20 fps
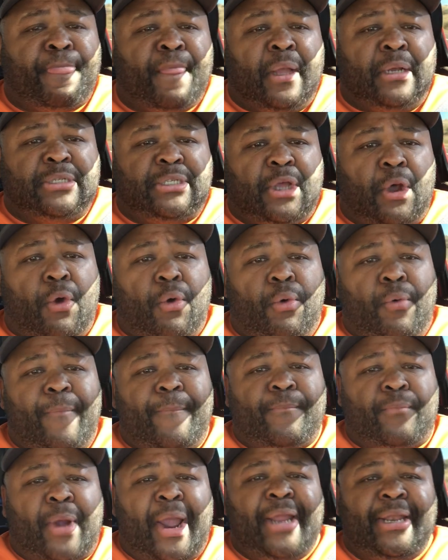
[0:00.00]
So
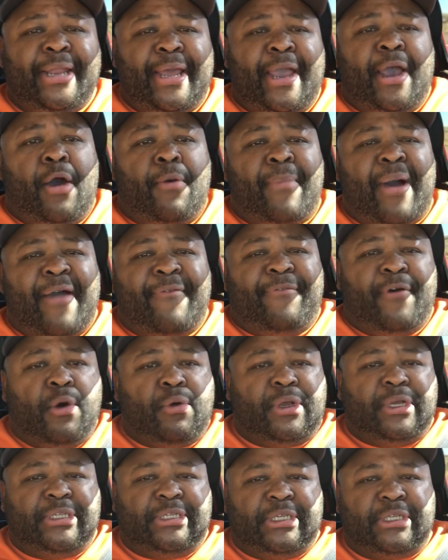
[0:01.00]
right now my
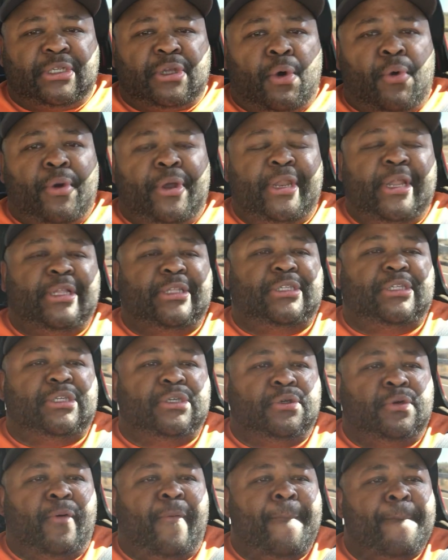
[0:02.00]
focus is going
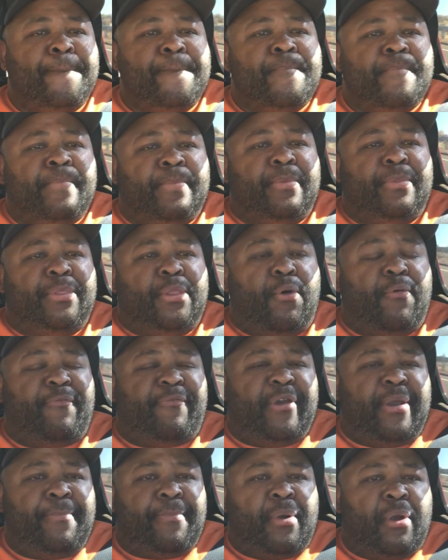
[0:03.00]
into
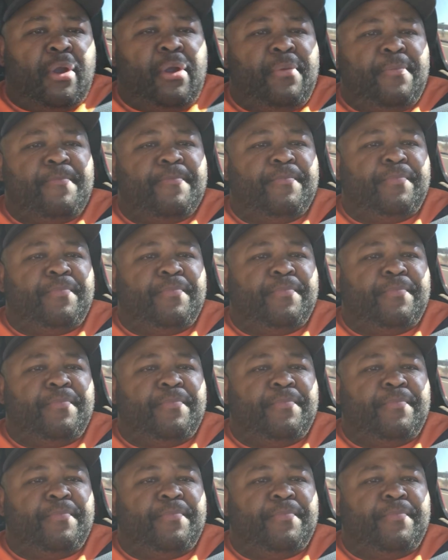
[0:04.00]
November.